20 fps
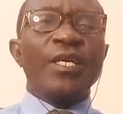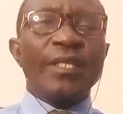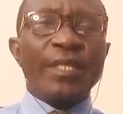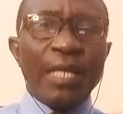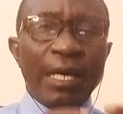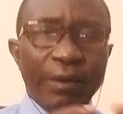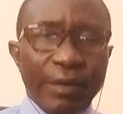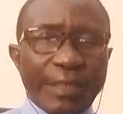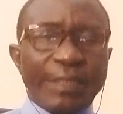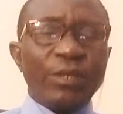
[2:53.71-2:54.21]

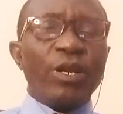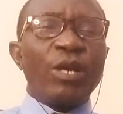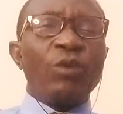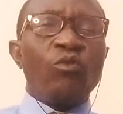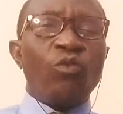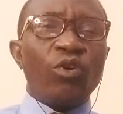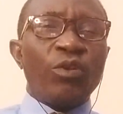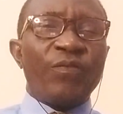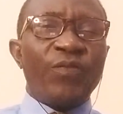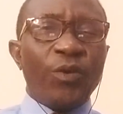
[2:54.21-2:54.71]
There is a
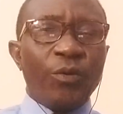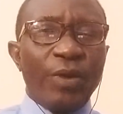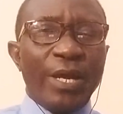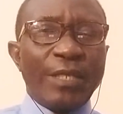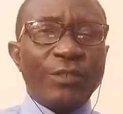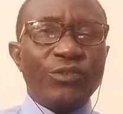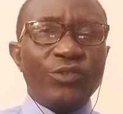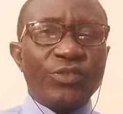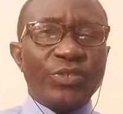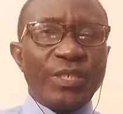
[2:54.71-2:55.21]
reward for
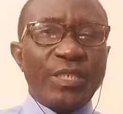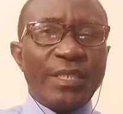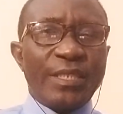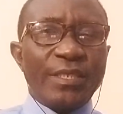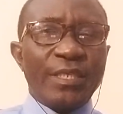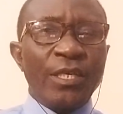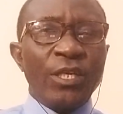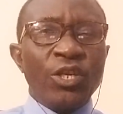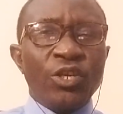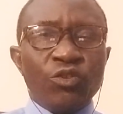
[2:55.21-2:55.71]

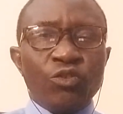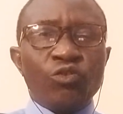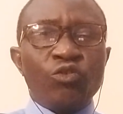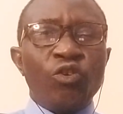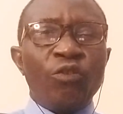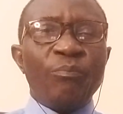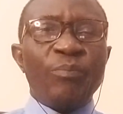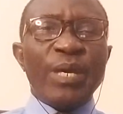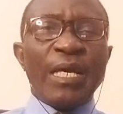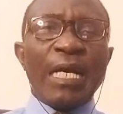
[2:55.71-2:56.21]
righteousness. You
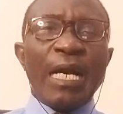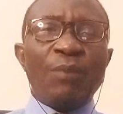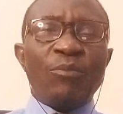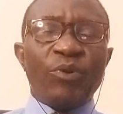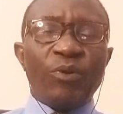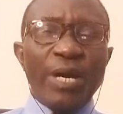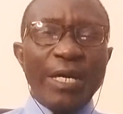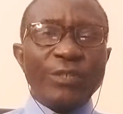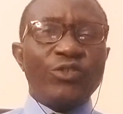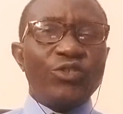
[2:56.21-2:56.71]
don't become
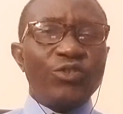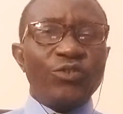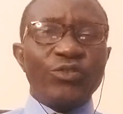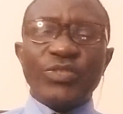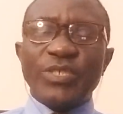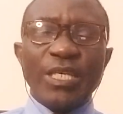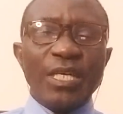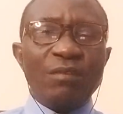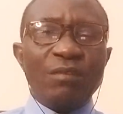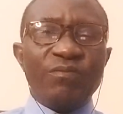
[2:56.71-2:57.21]

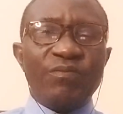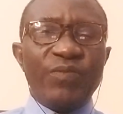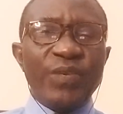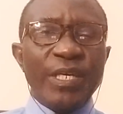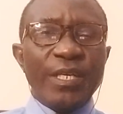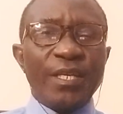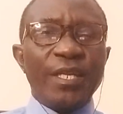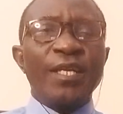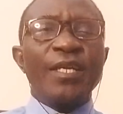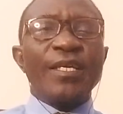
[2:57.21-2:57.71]
righteous in
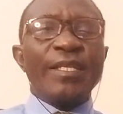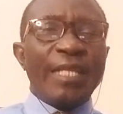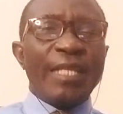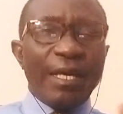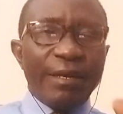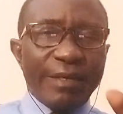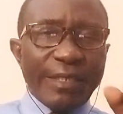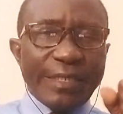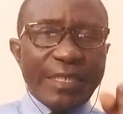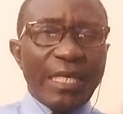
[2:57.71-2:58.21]
vain.
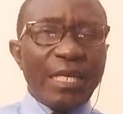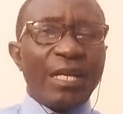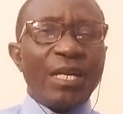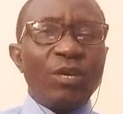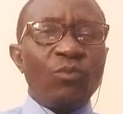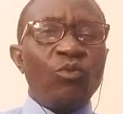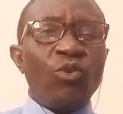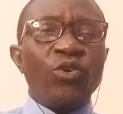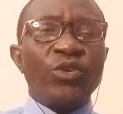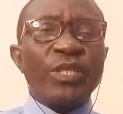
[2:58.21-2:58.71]
There is a
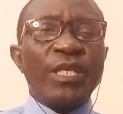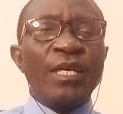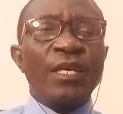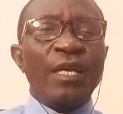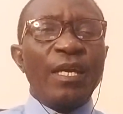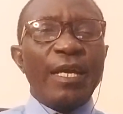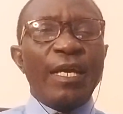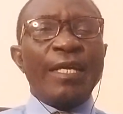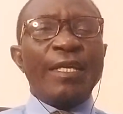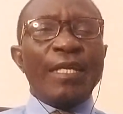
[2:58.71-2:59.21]
reward.
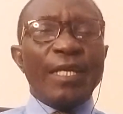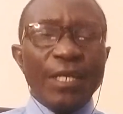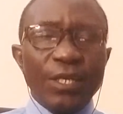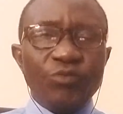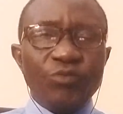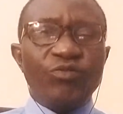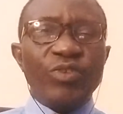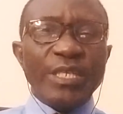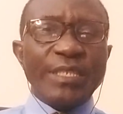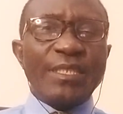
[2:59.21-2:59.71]
And
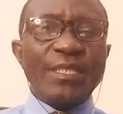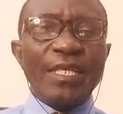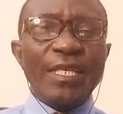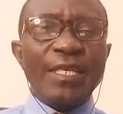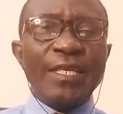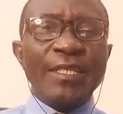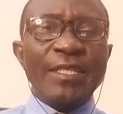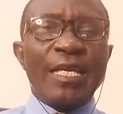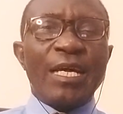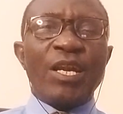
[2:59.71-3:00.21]

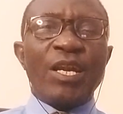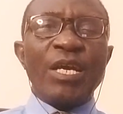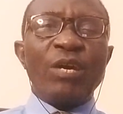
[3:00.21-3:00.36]
interestingly, the